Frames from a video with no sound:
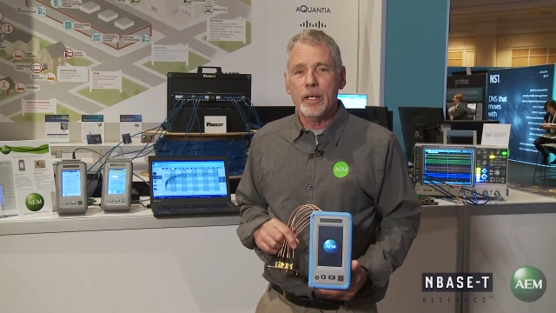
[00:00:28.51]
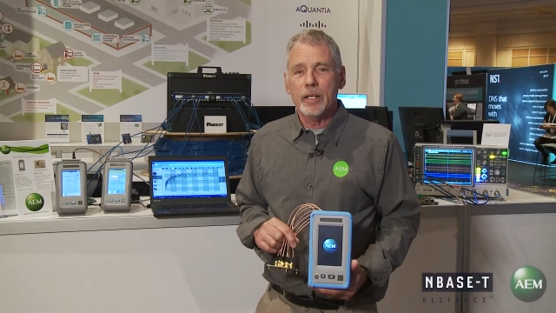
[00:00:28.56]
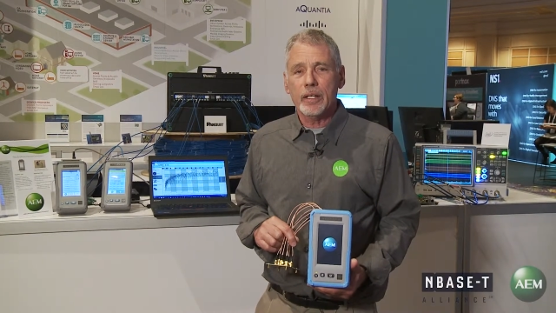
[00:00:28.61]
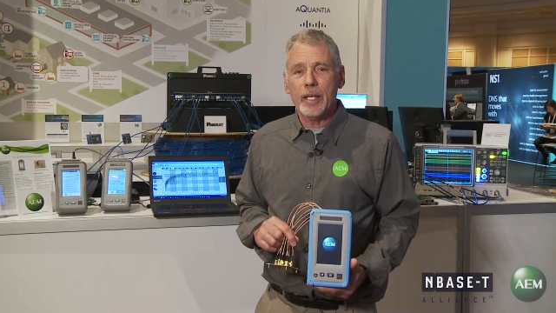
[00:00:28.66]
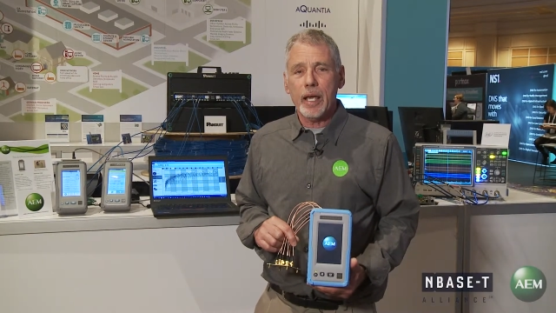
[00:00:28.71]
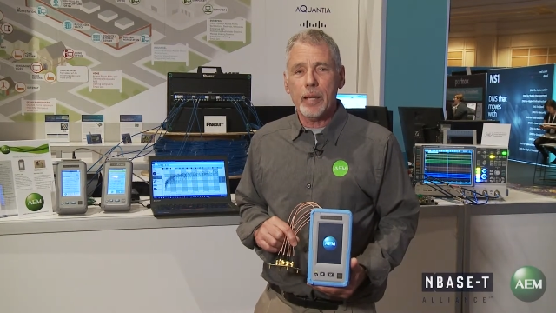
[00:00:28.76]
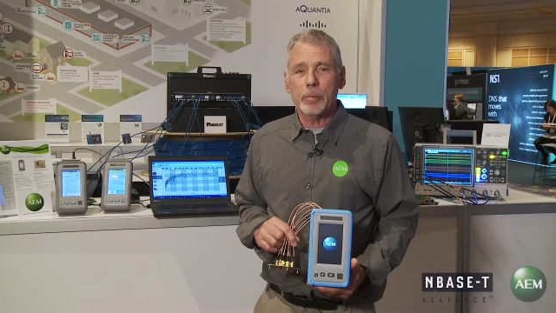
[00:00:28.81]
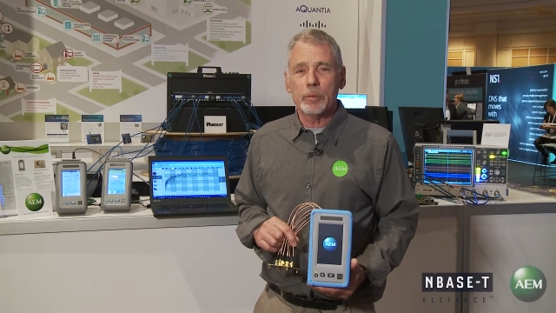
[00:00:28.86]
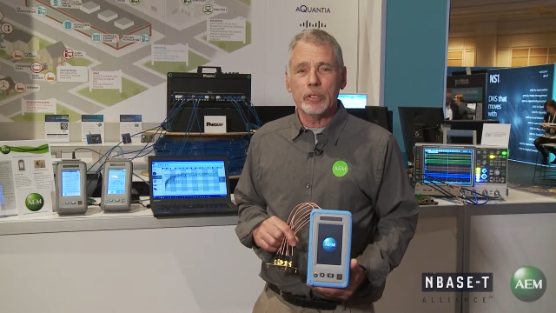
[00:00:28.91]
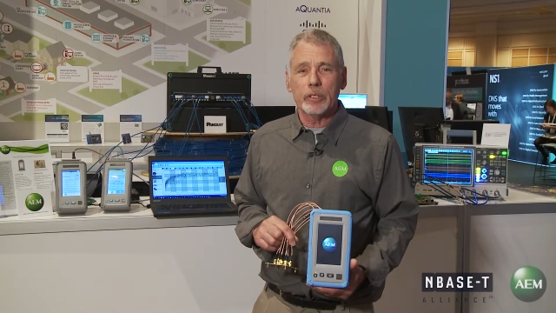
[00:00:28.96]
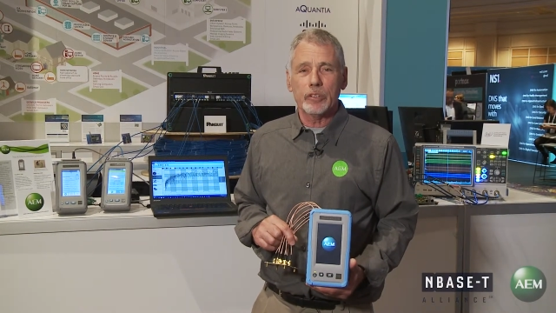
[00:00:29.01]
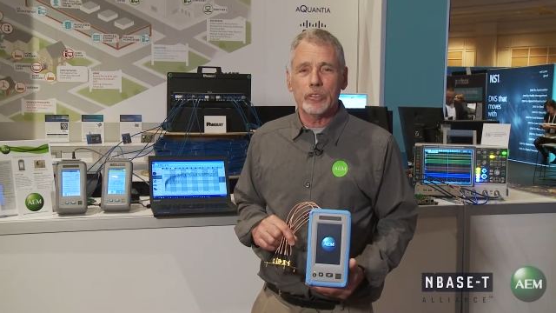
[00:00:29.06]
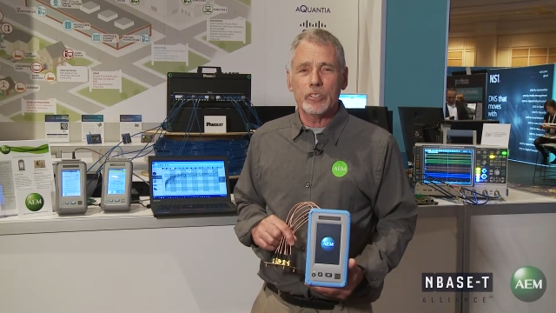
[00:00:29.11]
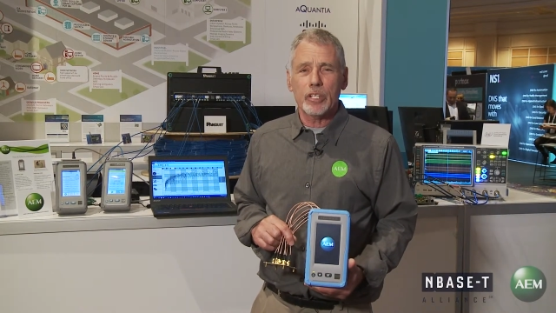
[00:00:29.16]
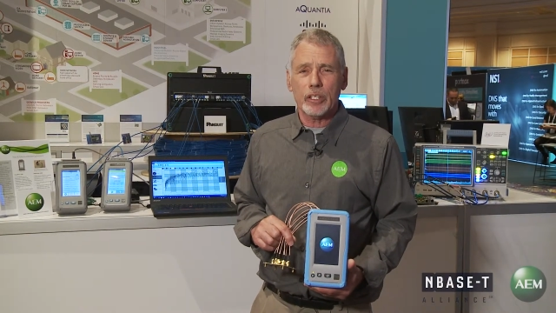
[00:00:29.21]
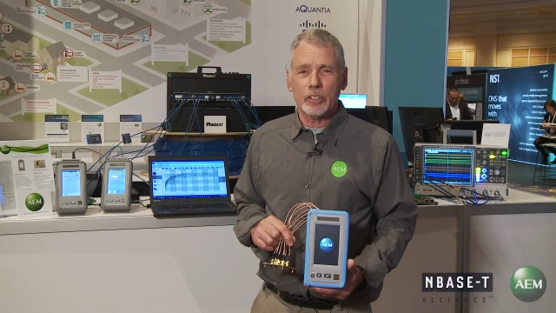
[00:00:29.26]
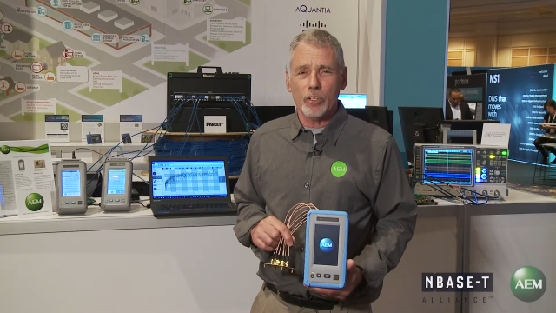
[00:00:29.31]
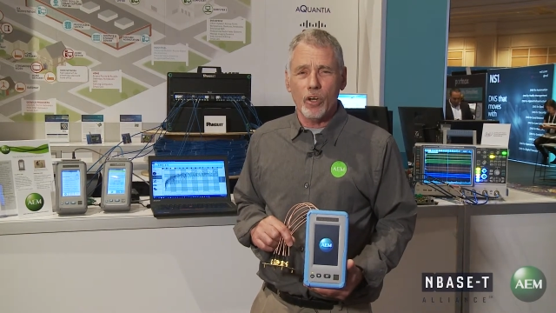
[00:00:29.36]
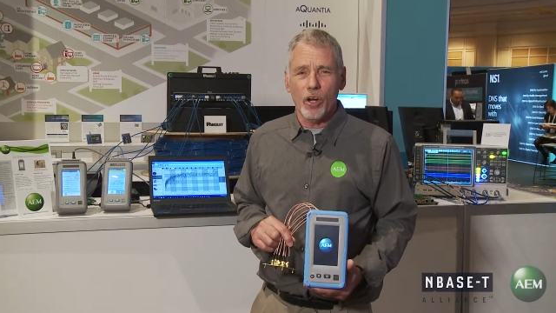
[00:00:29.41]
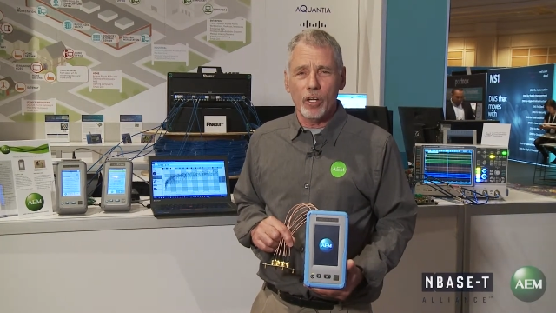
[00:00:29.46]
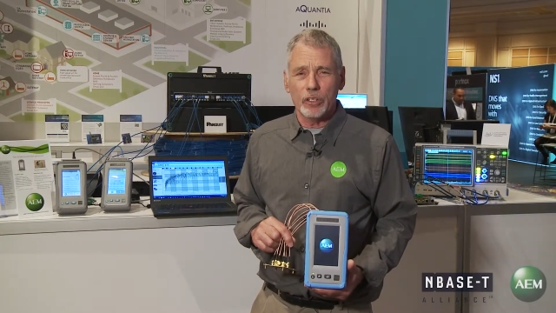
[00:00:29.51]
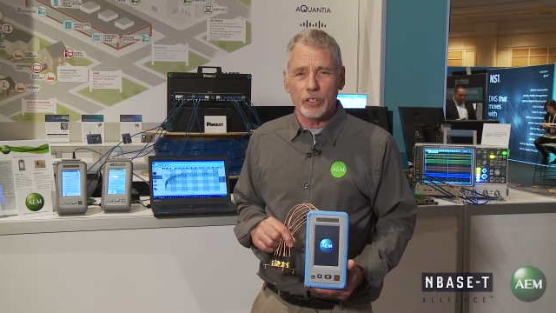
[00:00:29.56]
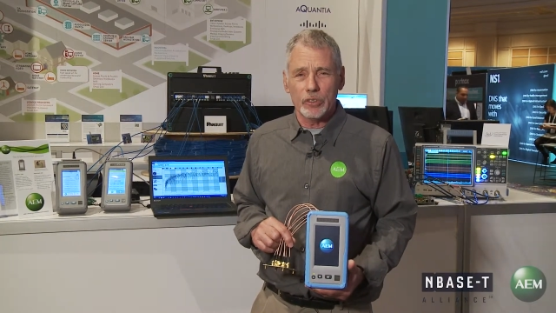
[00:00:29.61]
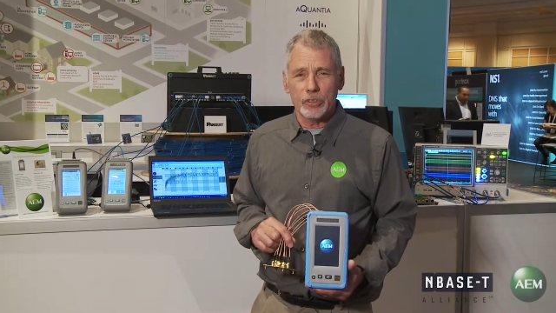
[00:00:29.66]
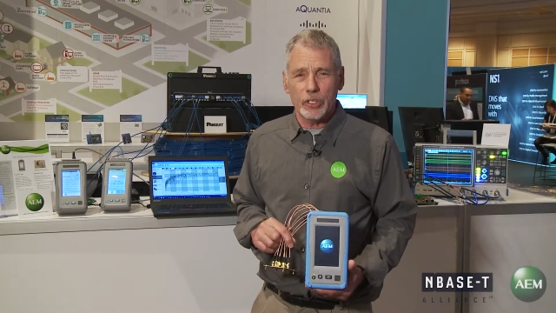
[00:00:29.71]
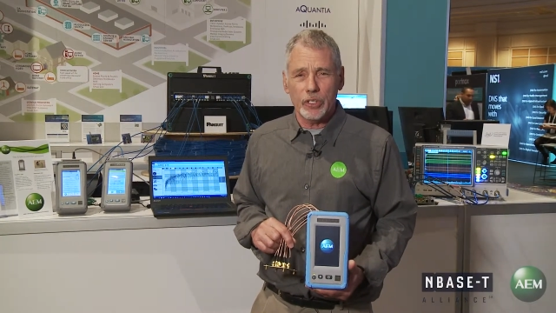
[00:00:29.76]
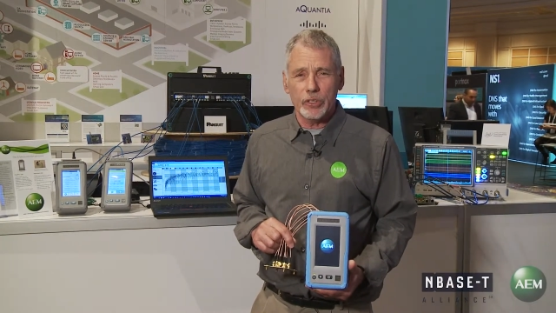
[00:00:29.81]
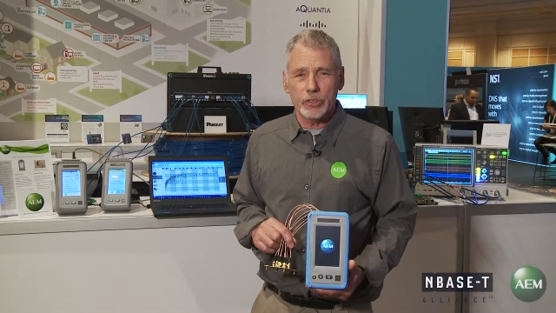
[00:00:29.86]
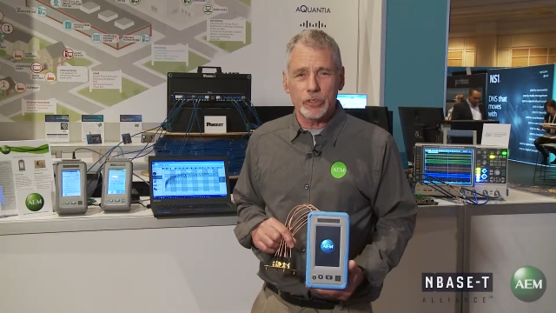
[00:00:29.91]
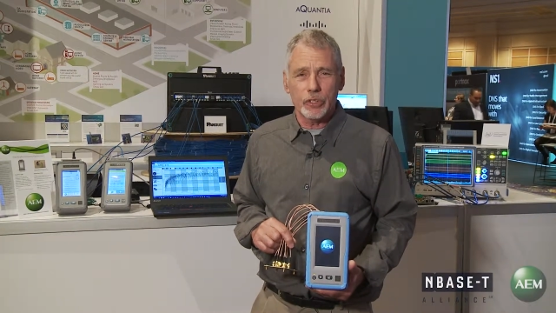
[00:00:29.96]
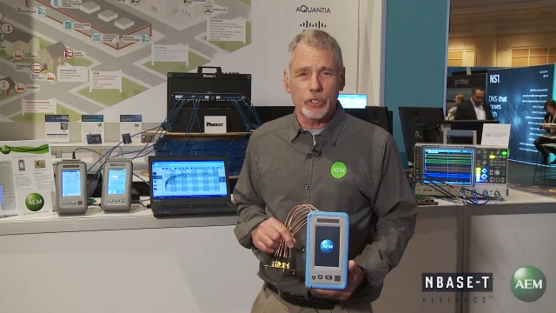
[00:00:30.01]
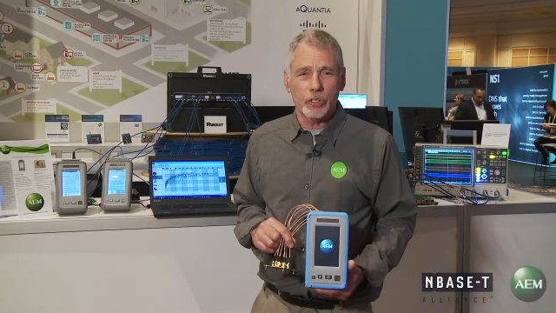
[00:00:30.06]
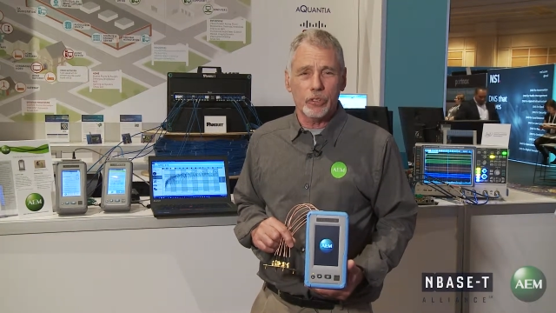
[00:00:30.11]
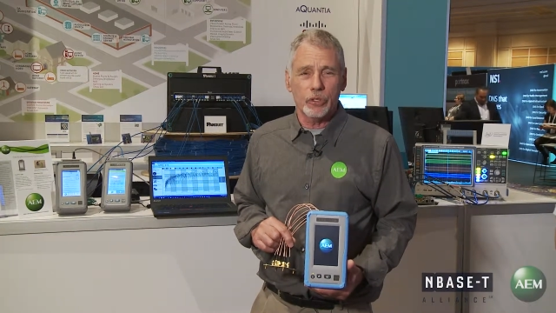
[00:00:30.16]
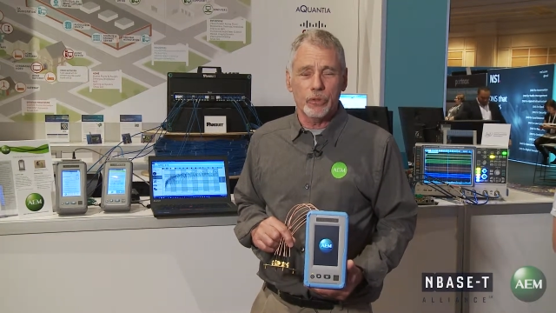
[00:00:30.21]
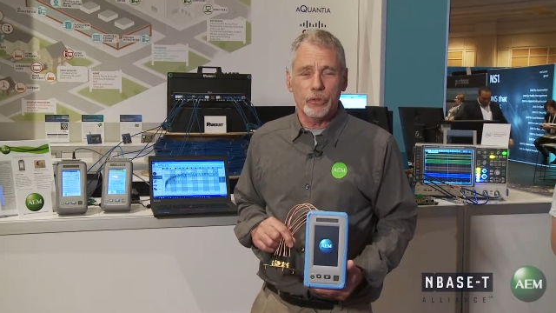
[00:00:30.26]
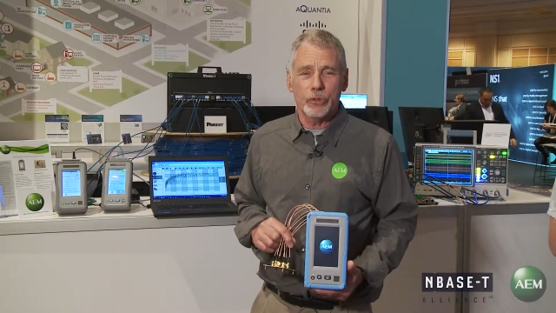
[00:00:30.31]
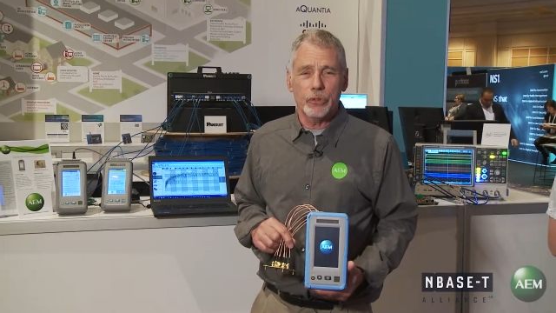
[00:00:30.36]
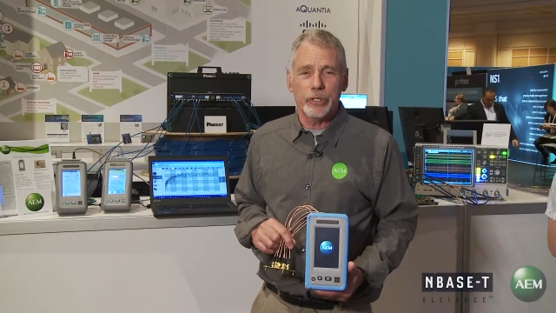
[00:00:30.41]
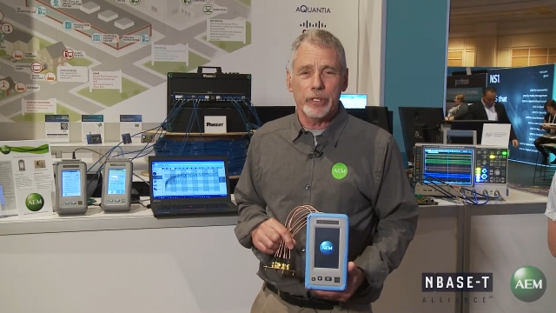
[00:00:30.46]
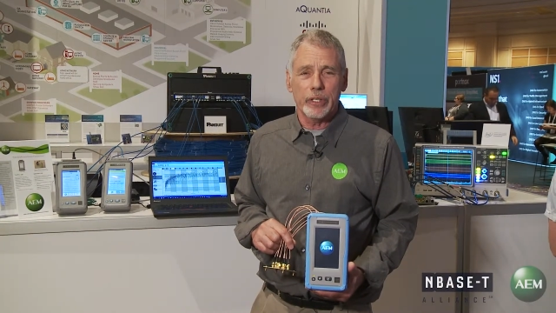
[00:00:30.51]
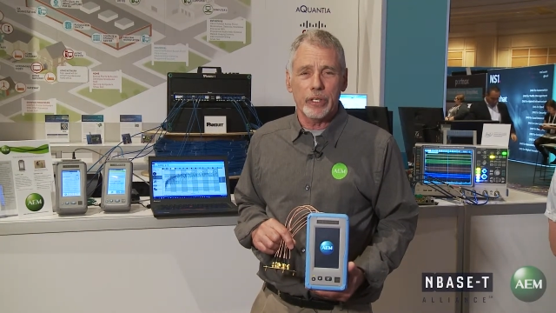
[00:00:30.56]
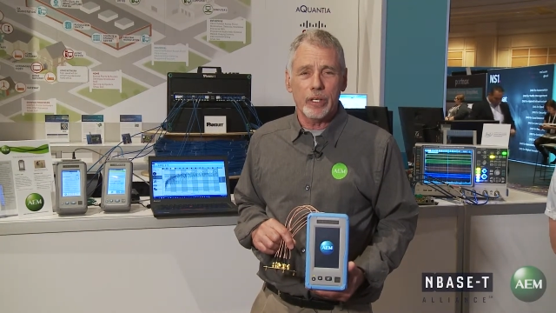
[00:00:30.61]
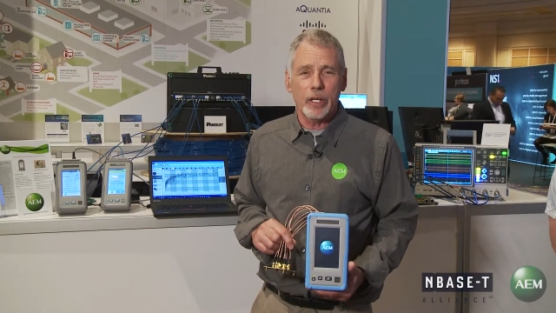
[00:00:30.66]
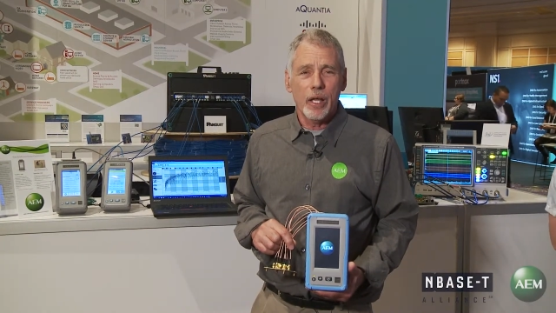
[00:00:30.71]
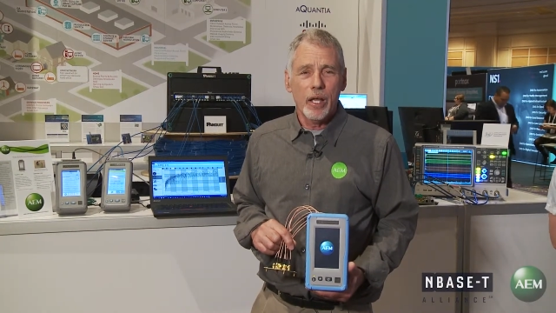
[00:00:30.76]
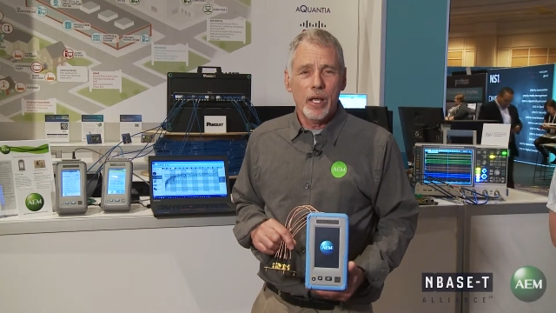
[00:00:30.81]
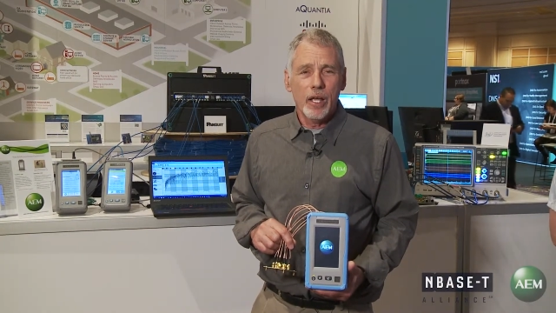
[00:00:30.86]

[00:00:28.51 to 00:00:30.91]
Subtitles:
cabling technologies, including